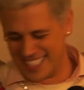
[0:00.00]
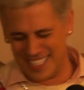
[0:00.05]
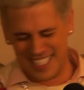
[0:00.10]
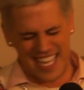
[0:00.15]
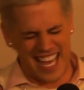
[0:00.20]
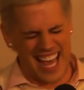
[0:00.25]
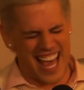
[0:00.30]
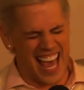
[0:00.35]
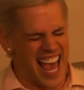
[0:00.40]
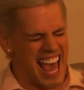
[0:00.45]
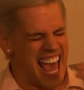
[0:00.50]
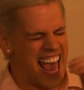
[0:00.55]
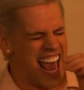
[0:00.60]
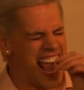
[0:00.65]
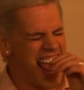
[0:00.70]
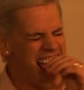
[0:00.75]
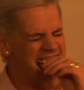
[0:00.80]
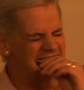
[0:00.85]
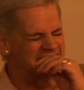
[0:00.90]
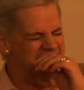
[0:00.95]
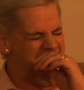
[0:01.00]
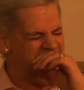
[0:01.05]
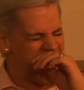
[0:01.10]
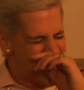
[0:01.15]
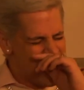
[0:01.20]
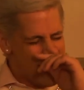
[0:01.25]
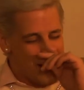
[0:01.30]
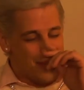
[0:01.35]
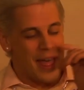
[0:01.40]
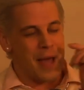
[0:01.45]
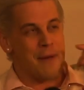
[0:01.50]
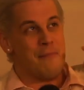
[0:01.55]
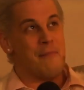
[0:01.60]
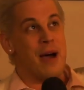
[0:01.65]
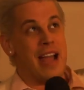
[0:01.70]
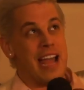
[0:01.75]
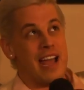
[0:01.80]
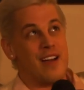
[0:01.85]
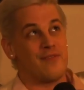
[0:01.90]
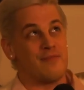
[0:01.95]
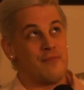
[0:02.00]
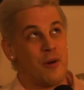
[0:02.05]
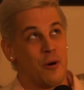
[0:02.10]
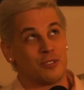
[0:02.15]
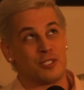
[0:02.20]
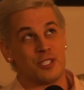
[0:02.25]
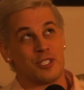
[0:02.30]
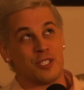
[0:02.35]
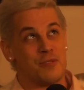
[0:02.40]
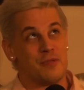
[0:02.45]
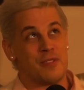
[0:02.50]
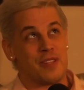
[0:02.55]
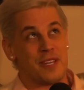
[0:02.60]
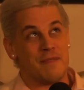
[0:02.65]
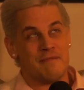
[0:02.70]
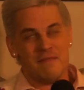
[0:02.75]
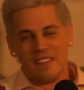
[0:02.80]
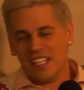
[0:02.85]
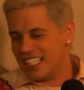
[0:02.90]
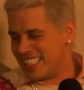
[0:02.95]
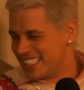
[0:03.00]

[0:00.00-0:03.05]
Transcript: No. That might have more to do with it.